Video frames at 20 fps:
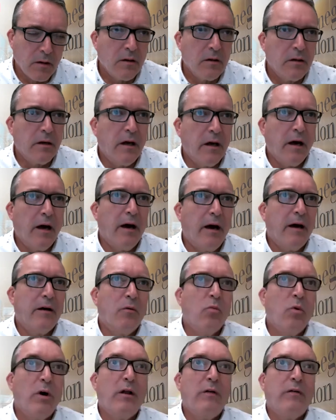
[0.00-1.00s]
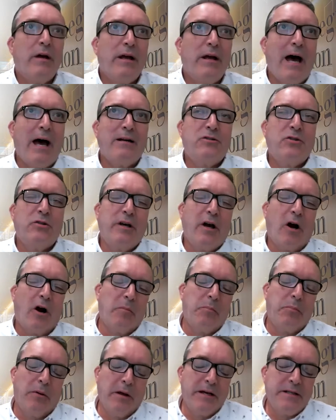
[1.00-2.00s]
Yeah, well, actually,
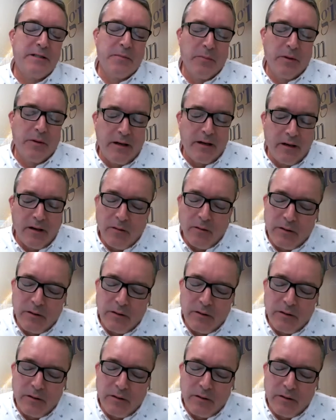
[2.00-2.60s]
our placement,